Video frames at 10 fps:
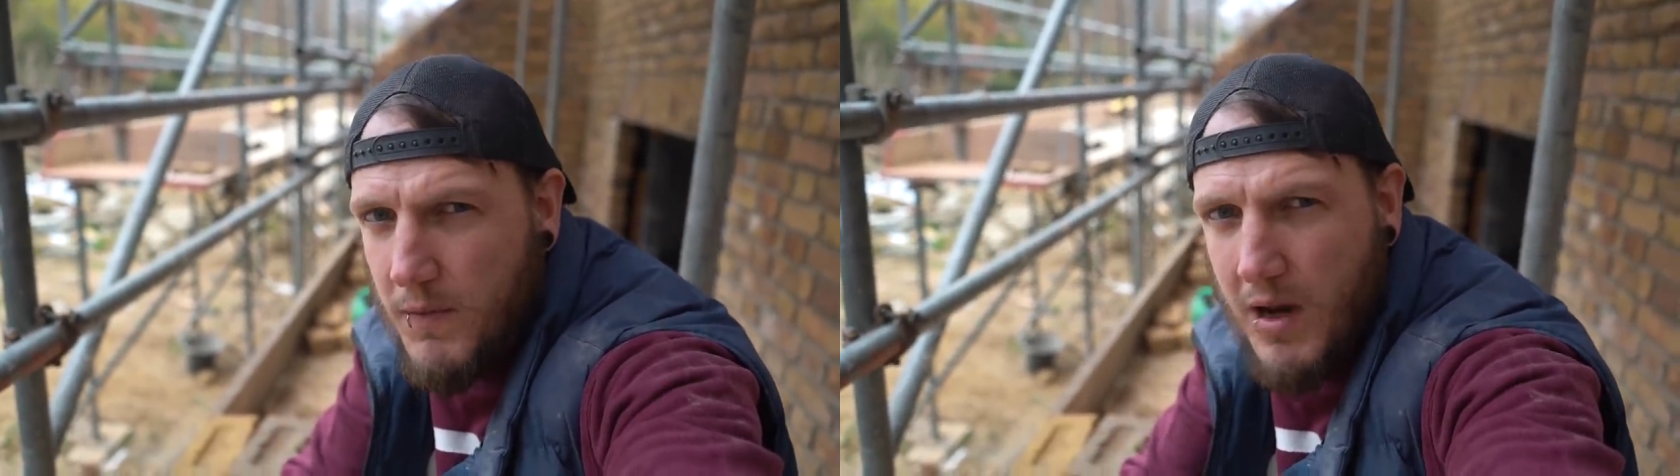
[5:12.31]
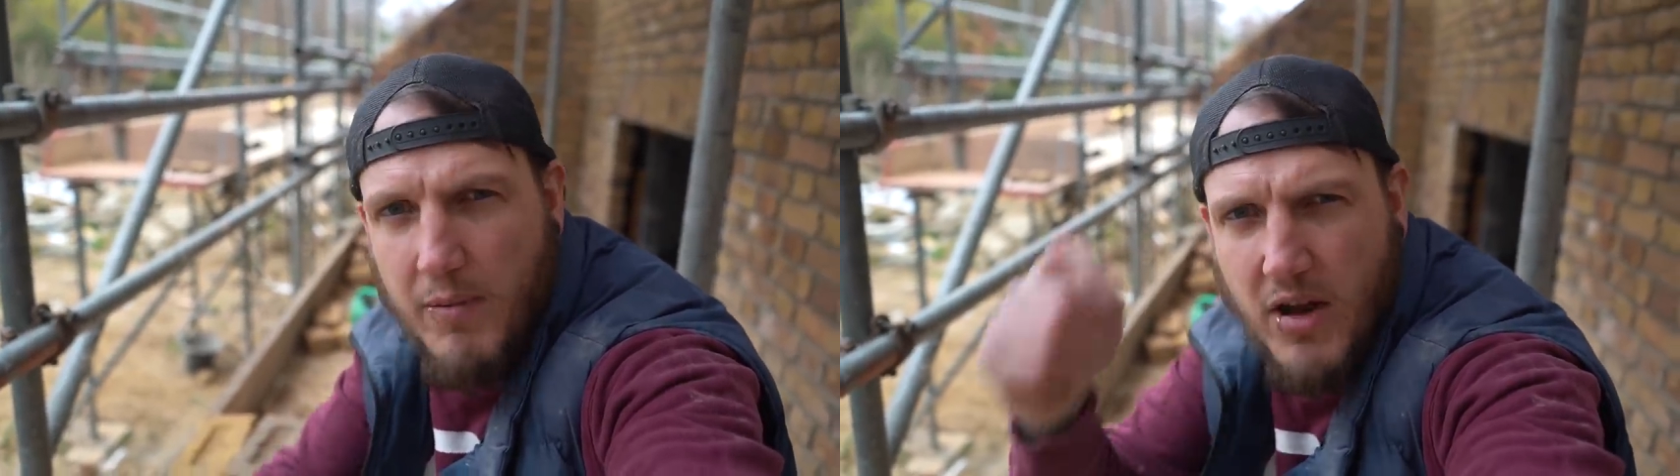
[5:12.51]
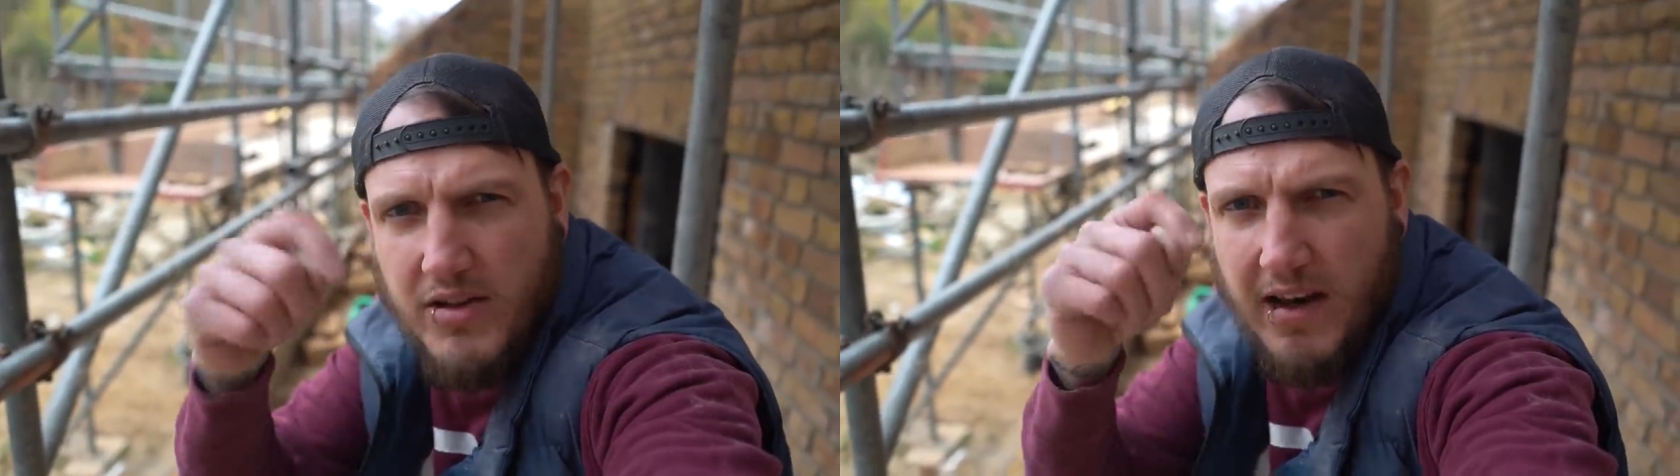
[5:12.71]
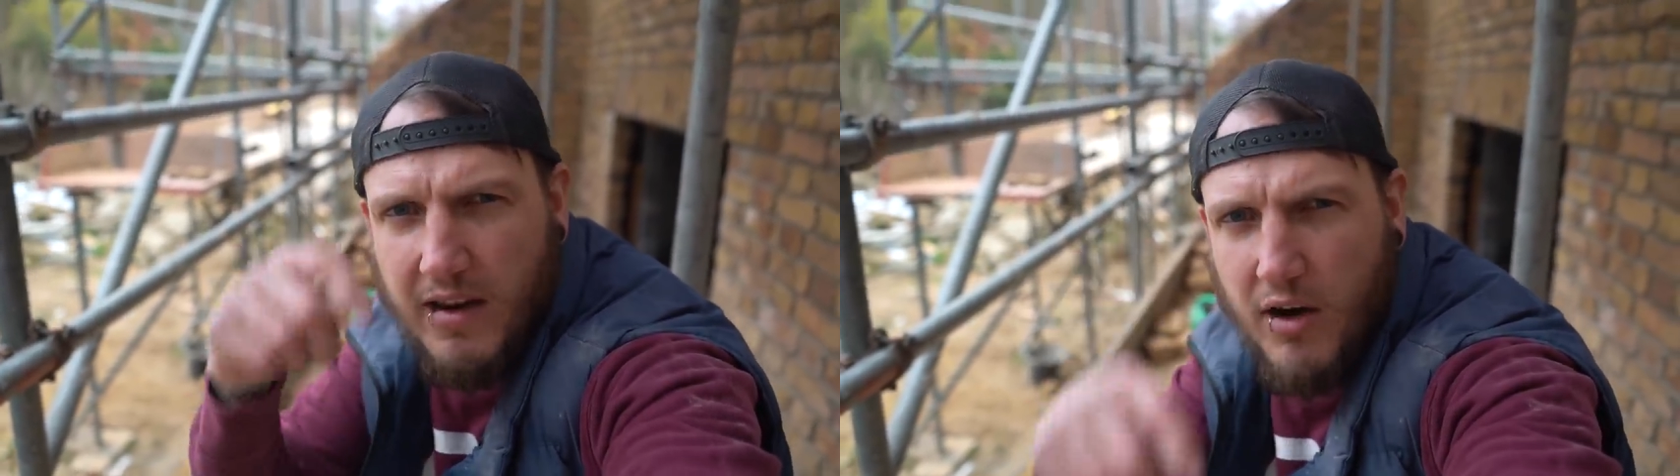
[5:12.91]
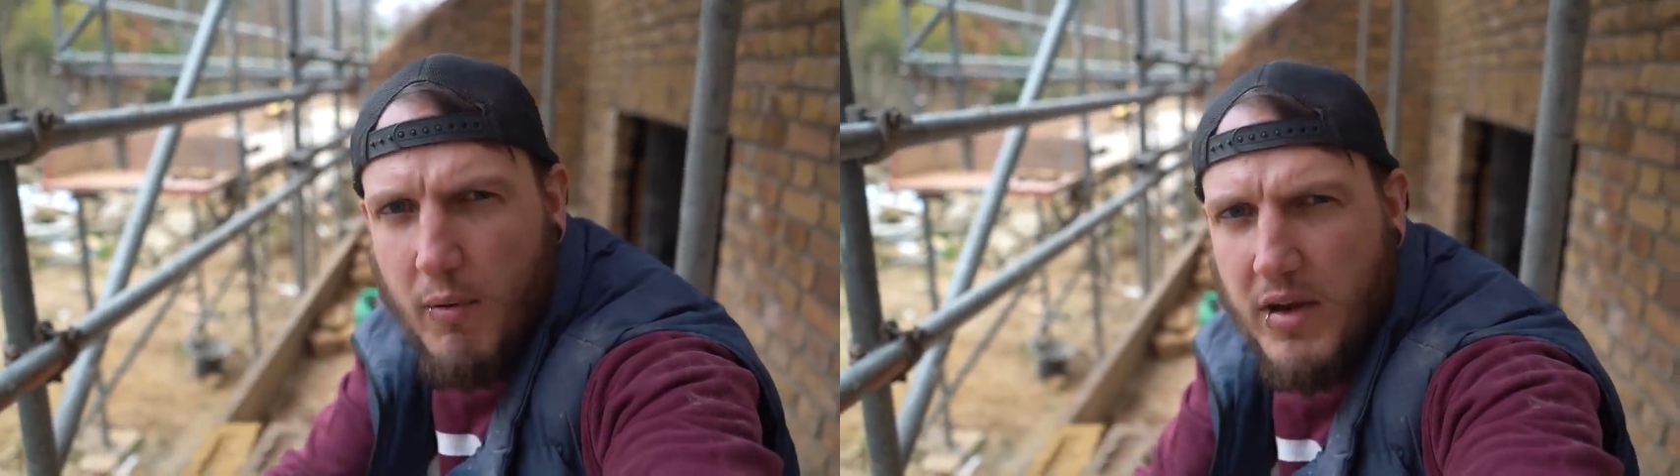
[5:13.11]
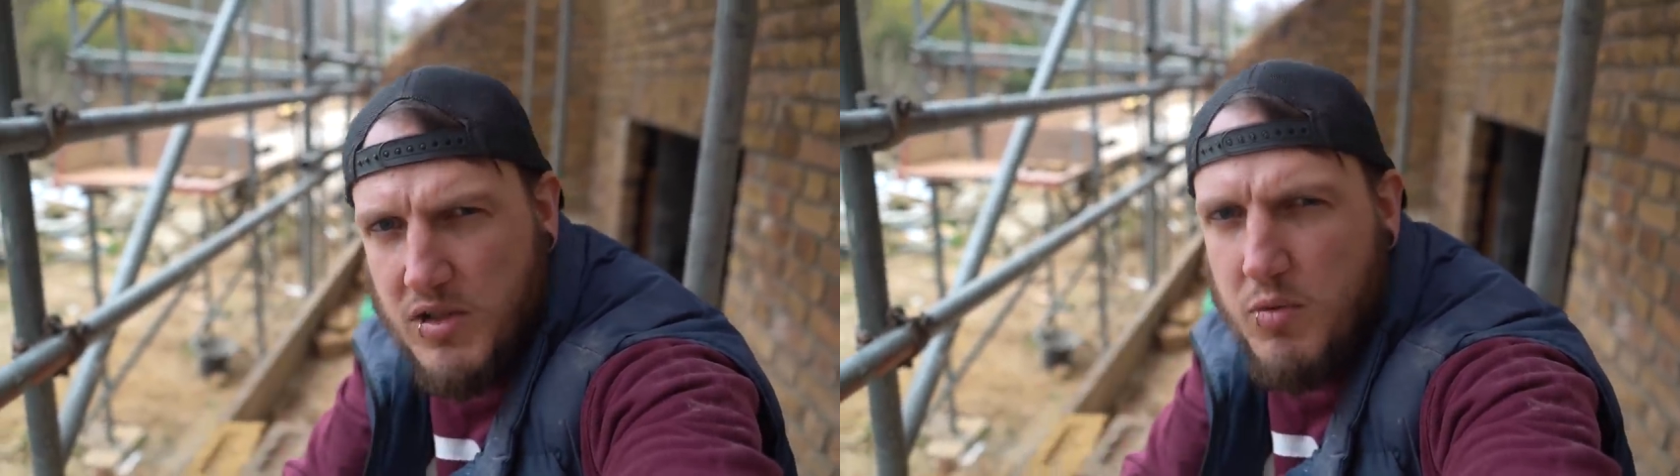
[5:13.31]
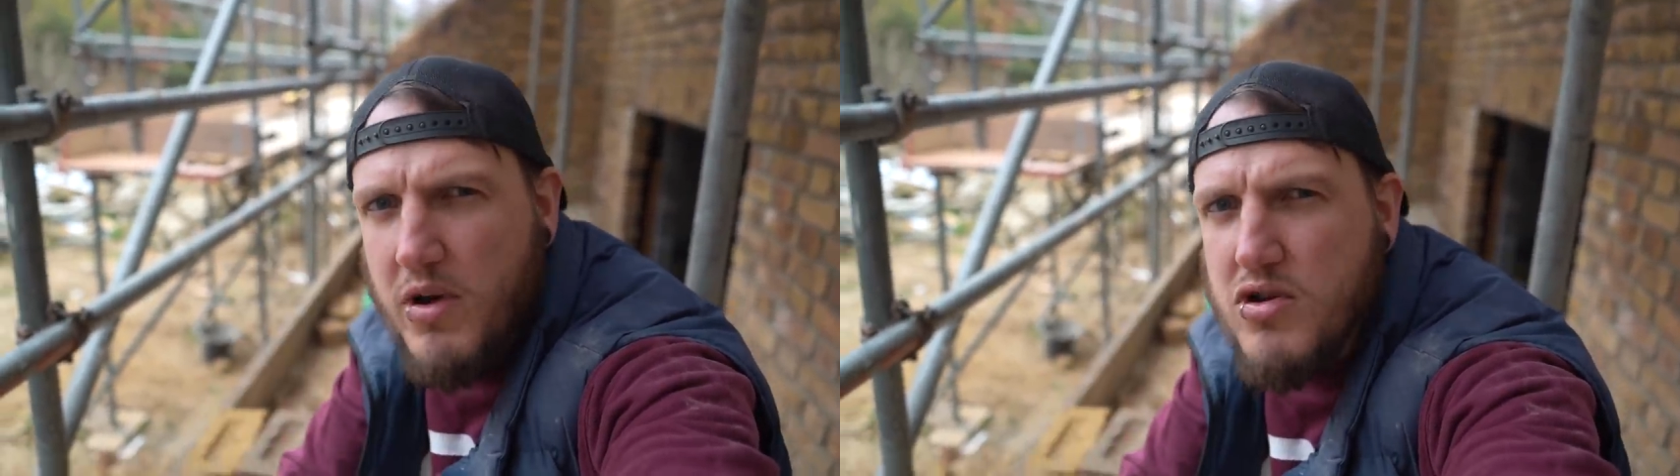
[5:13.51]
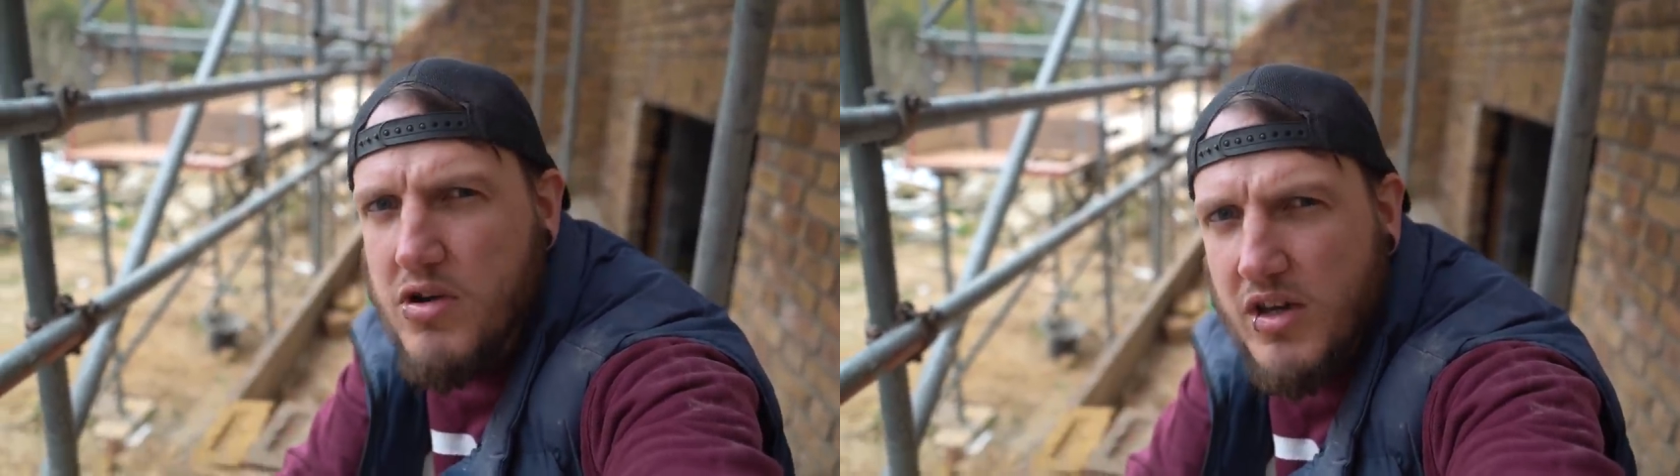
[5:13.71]
Let me know down in the comments, where
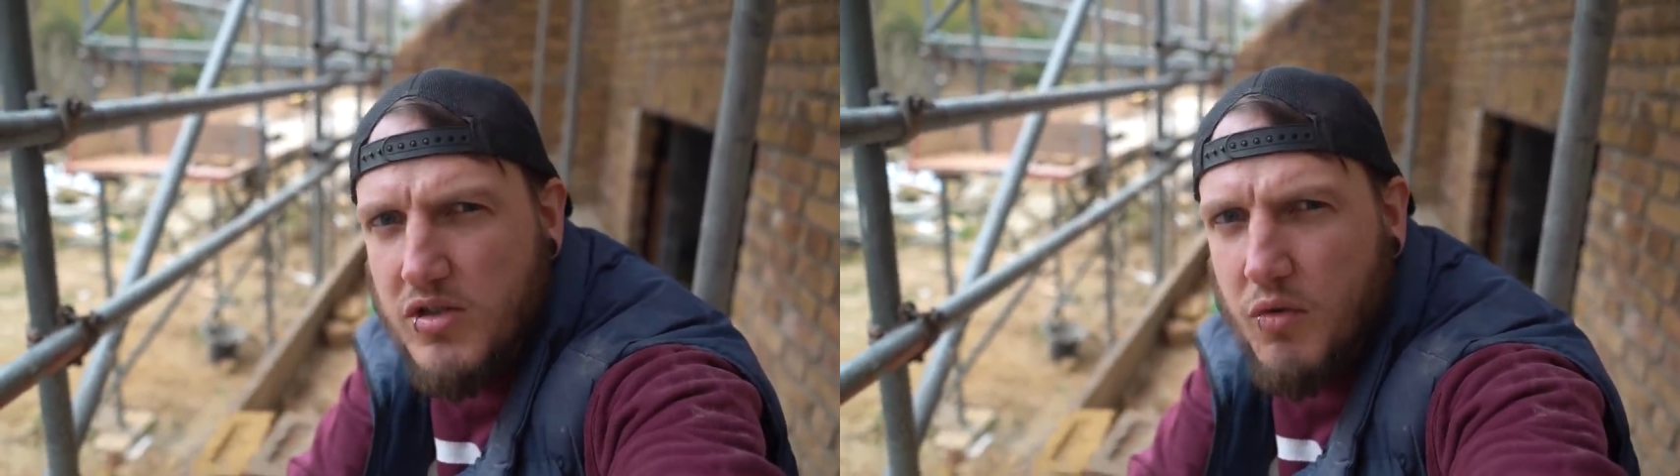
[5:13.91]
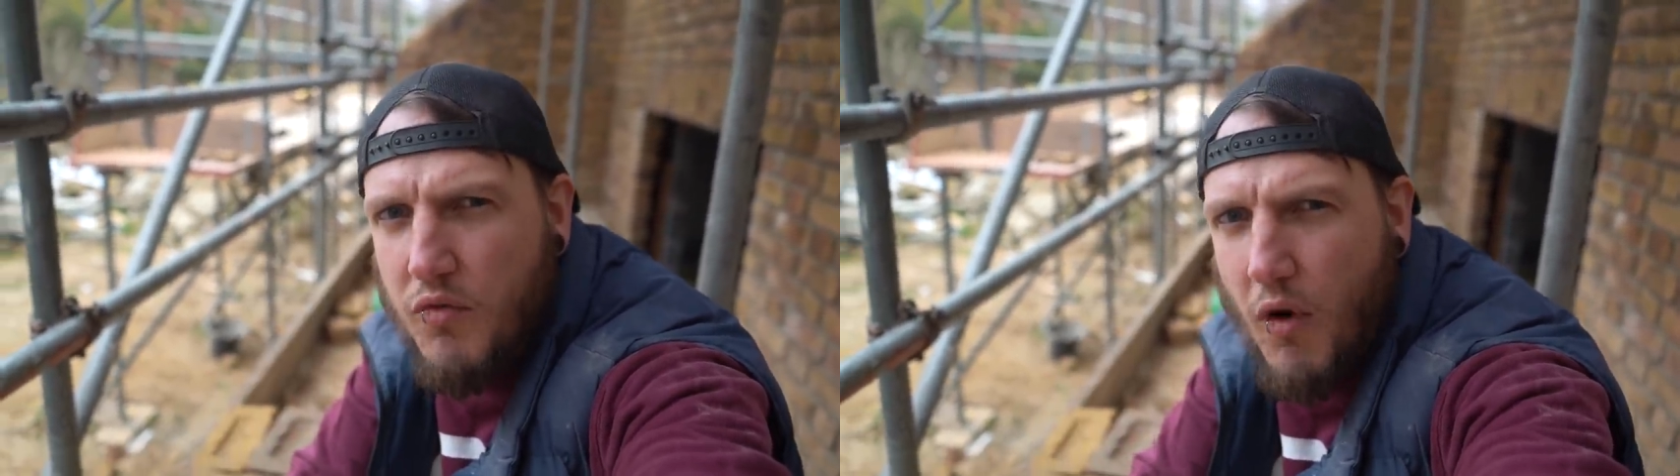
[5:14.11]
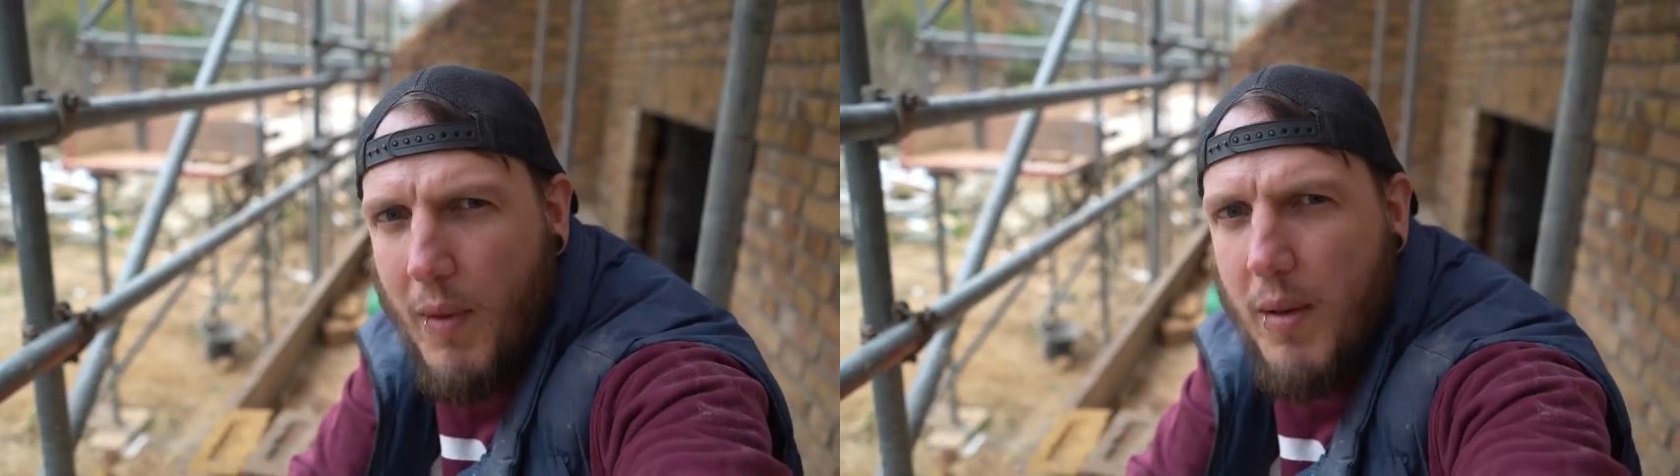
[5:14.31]
are you guys all from?